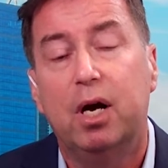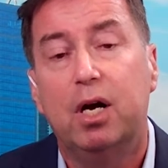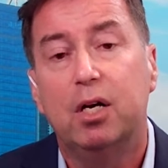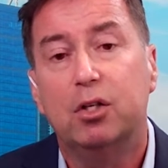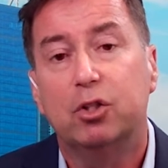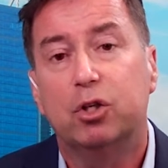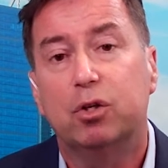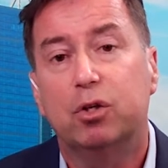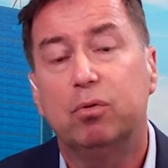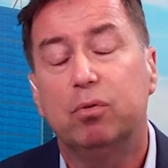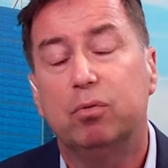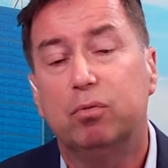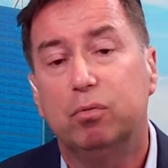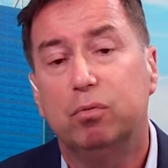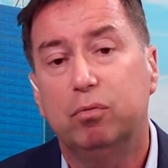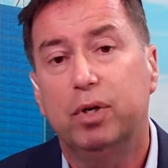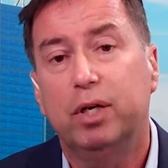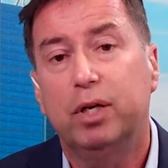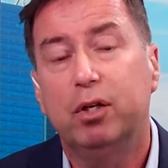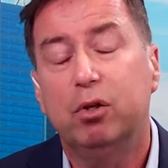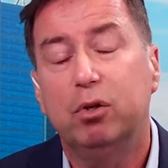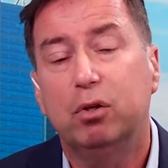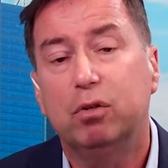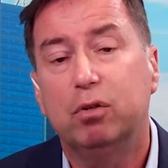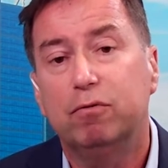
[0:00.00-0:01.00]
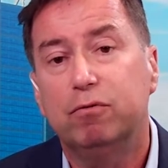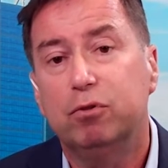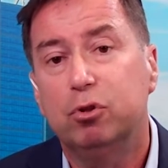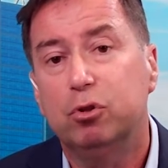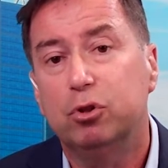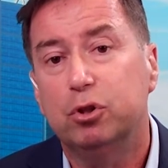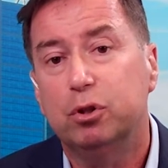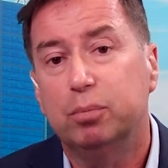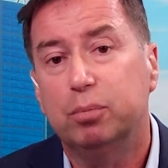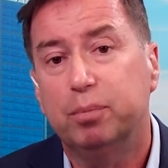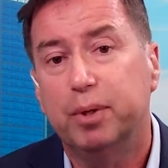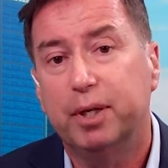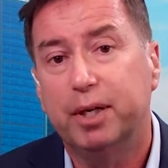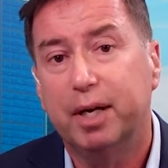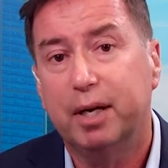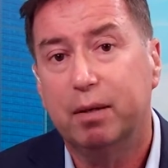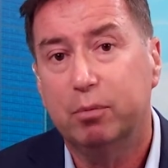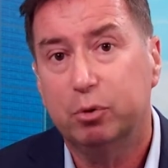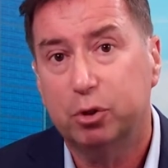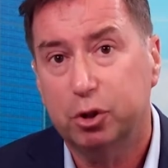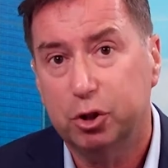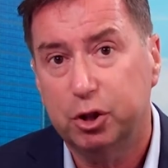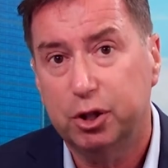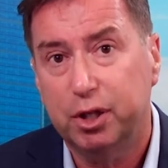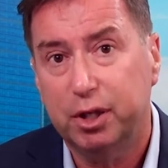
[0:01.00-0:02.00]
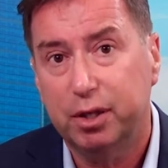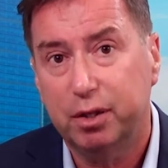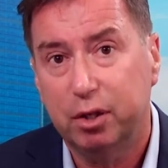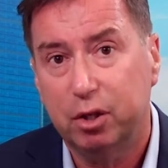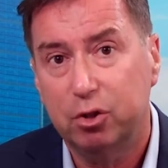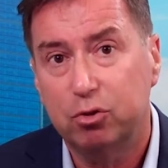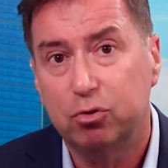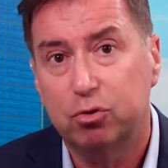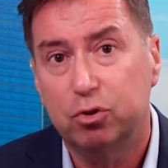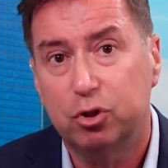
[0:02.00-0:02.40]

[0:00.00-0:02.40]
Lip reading: So really looking forward to being able to share those